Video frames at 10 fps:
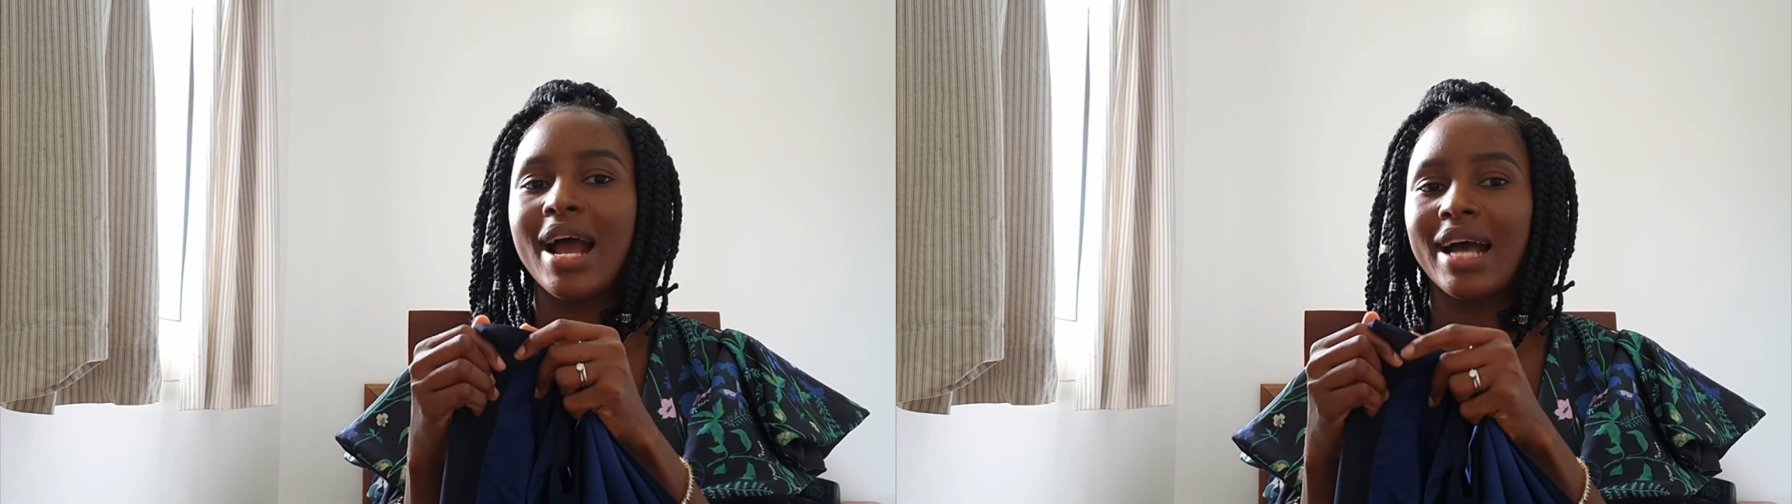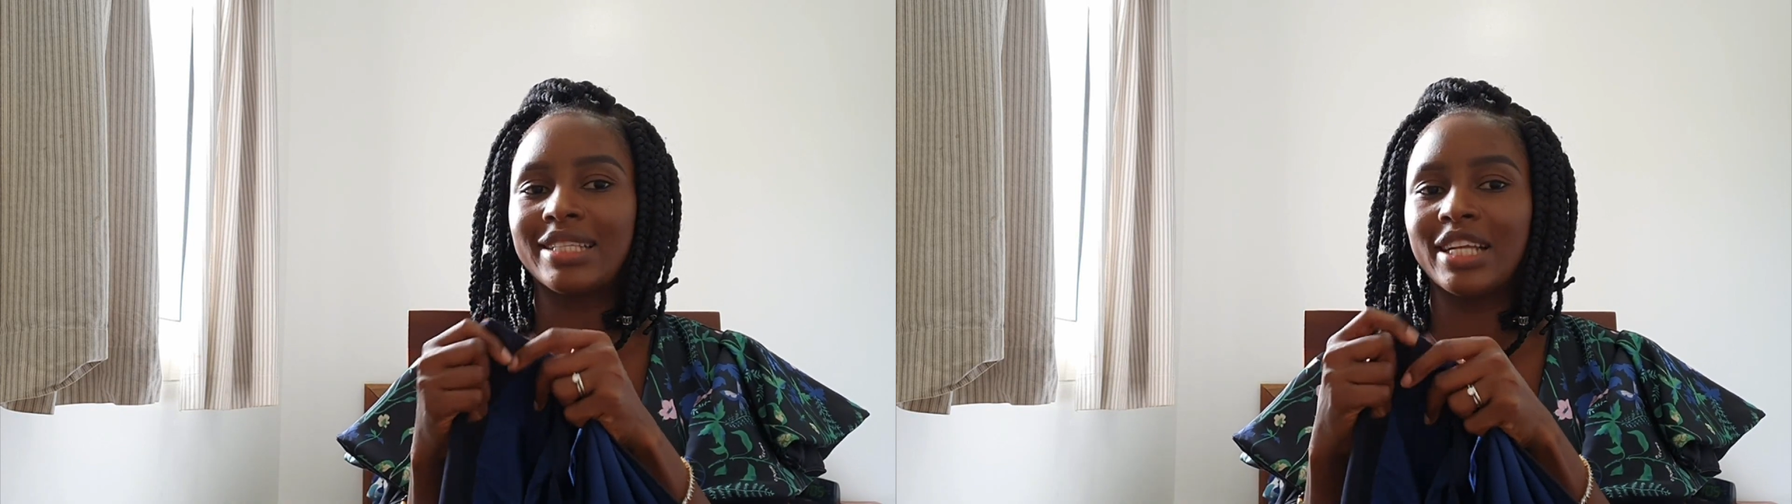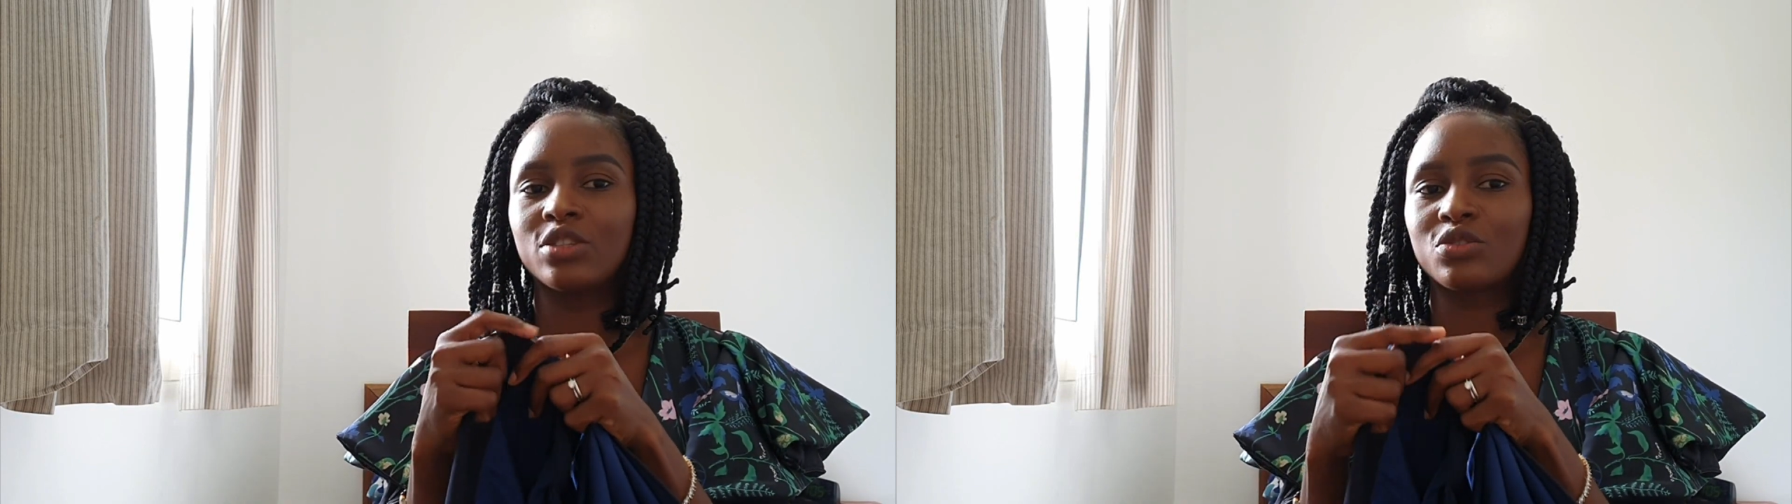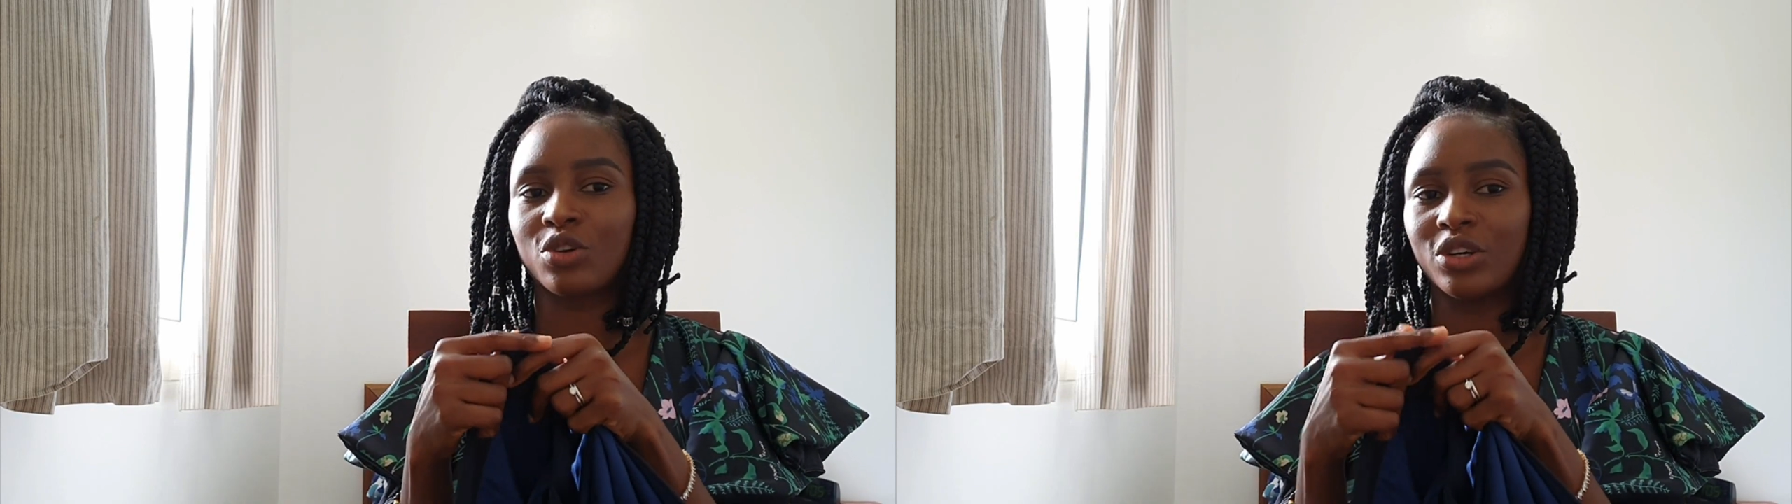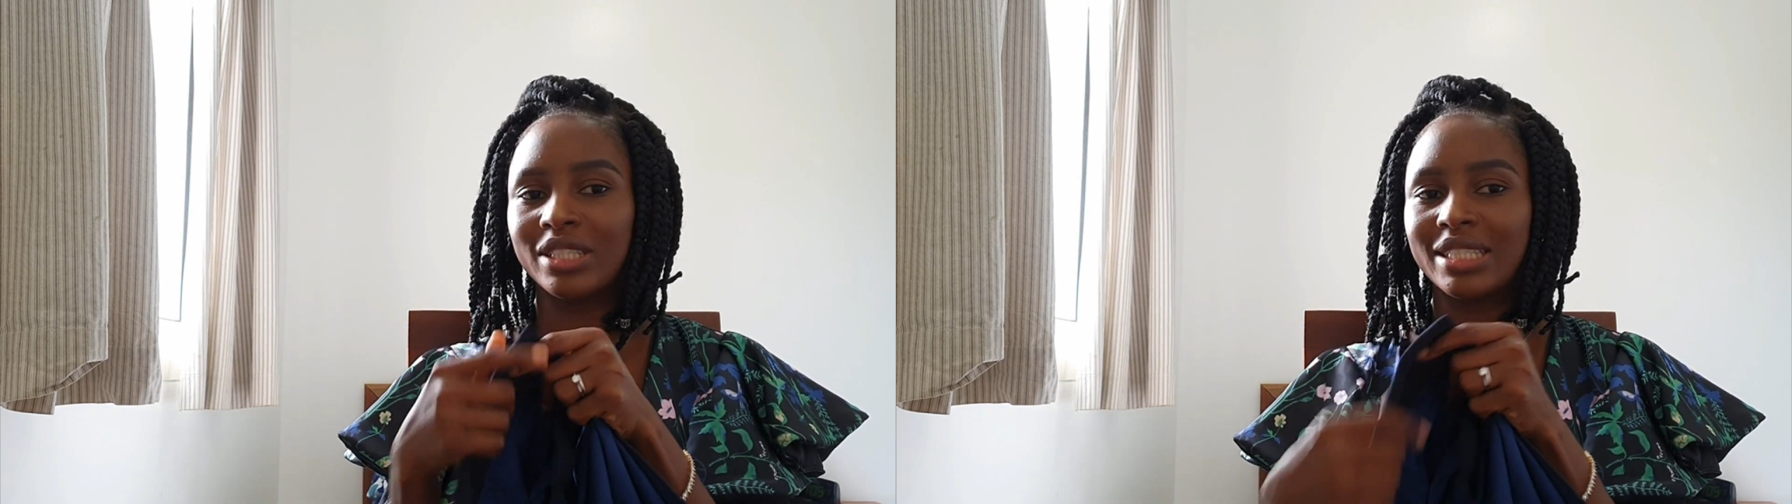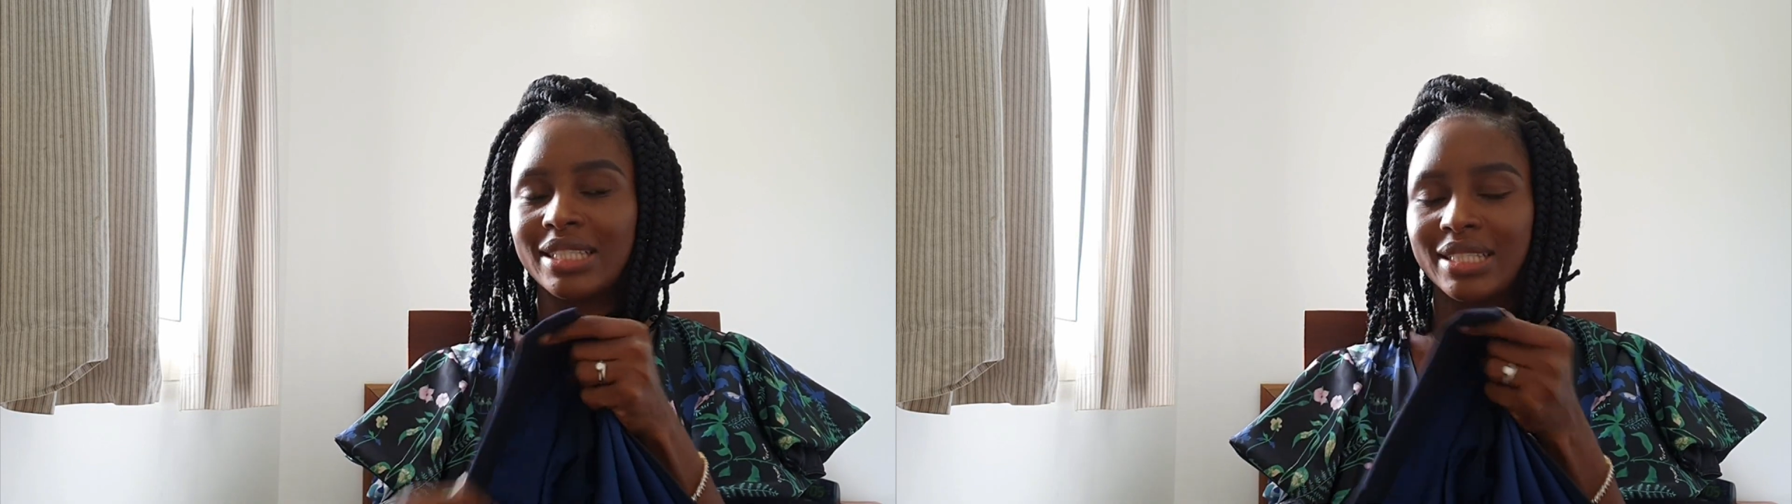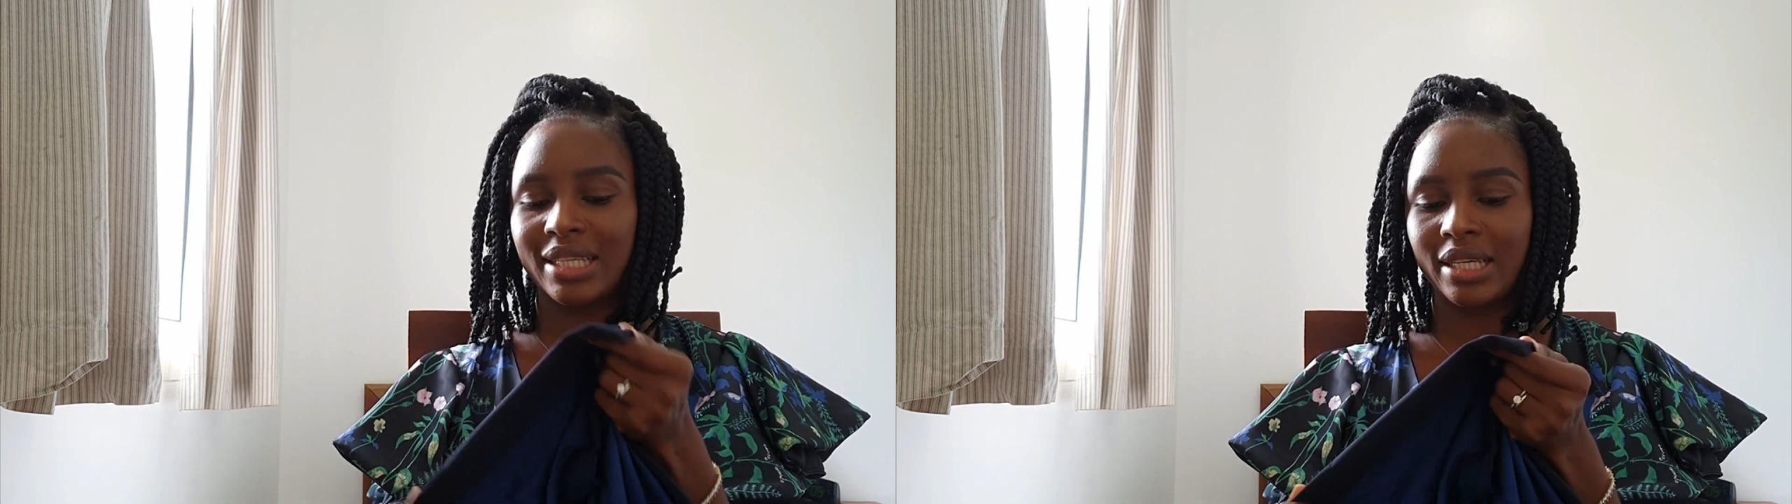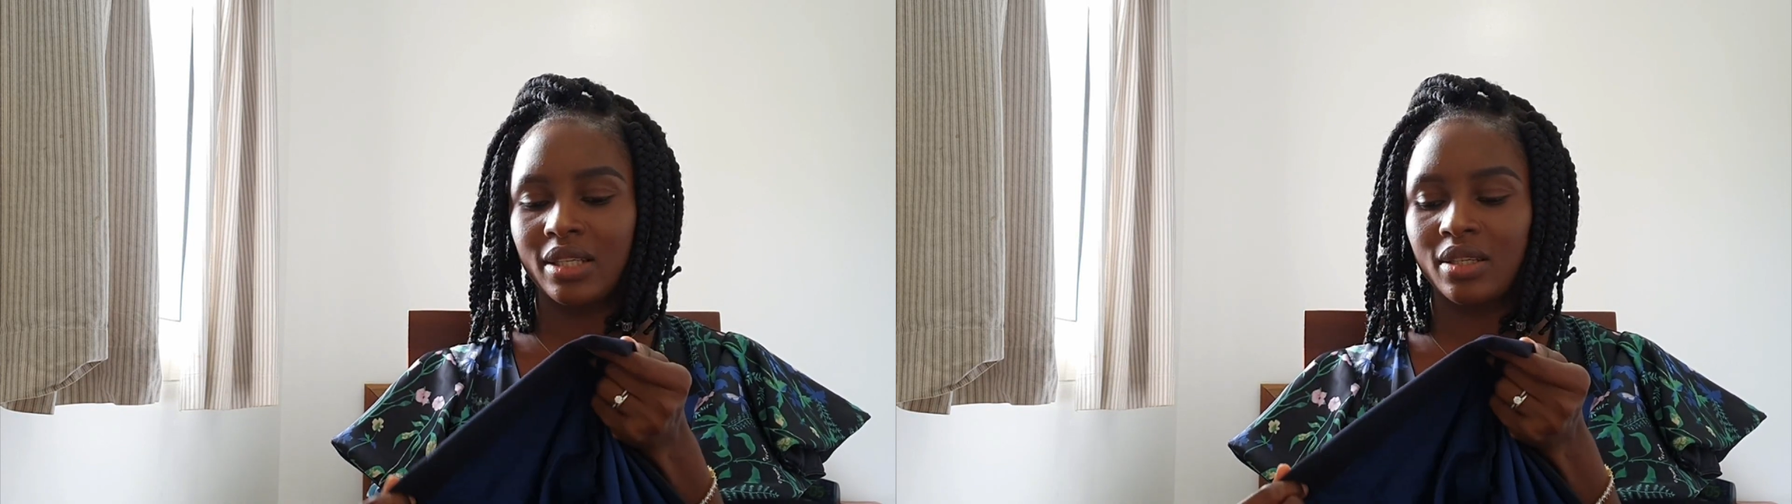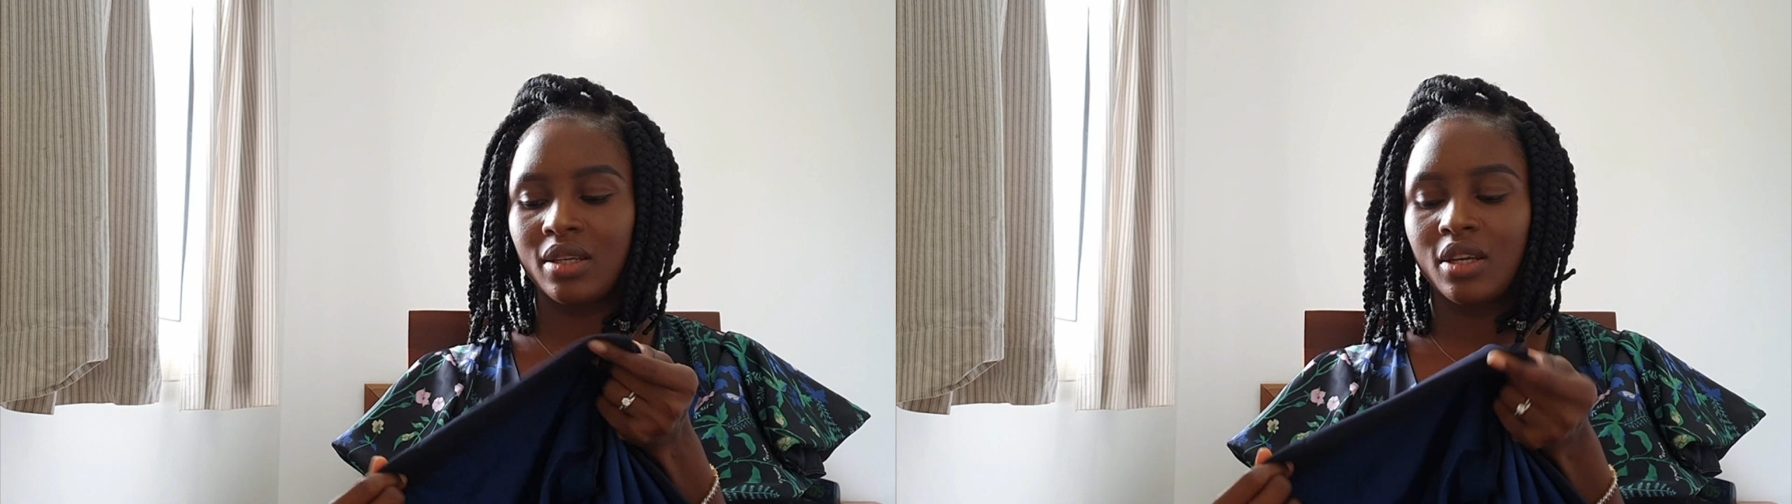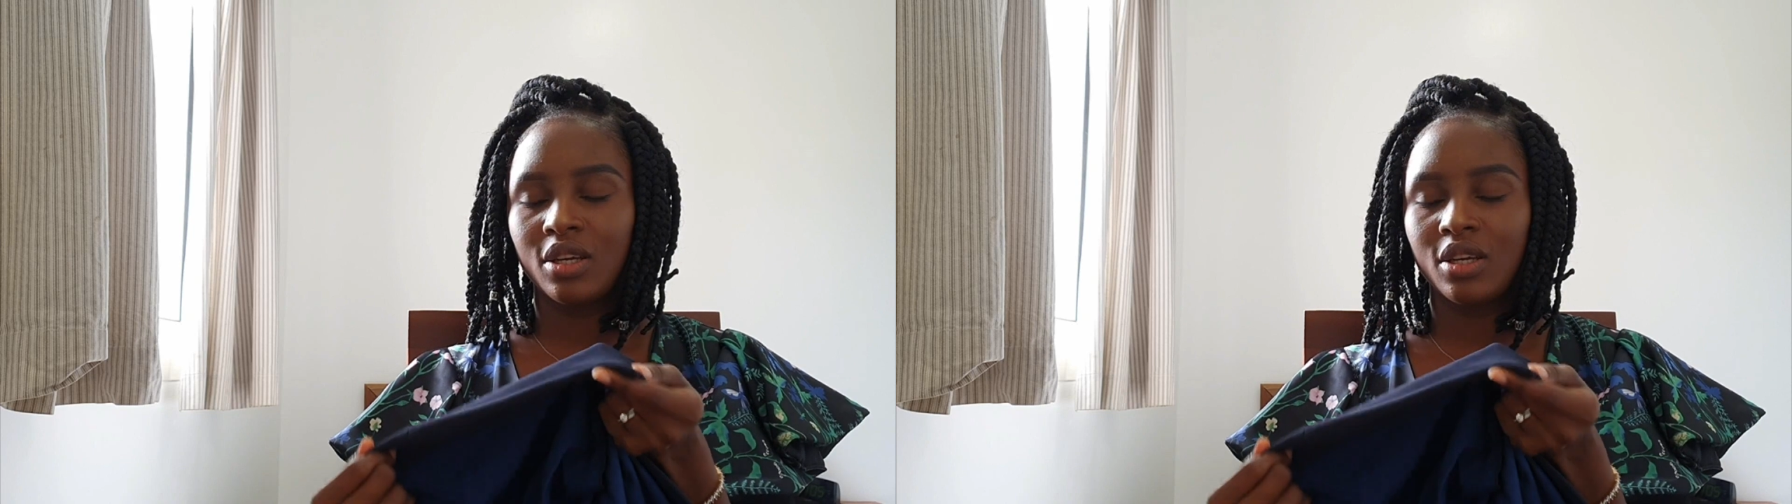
and then turned it in.